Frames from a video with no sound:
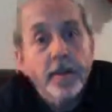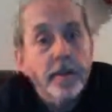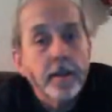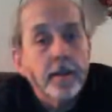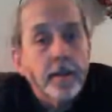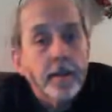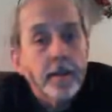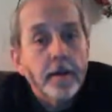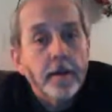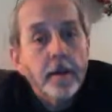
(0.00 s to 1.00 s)
I
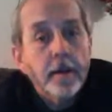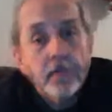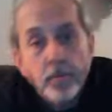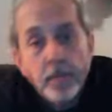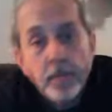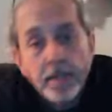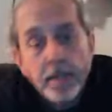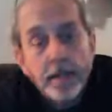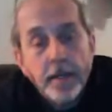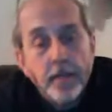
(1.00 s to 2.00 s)
have degrees
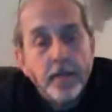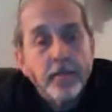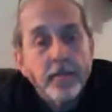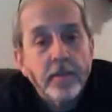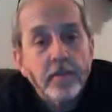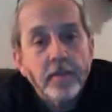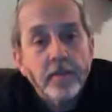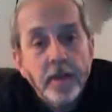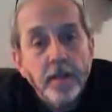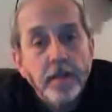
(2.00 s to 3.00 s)
in economics and
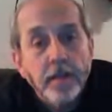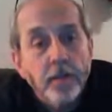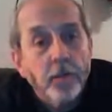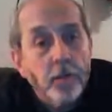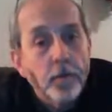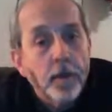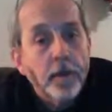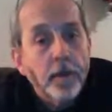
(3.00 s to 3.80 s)
finance, so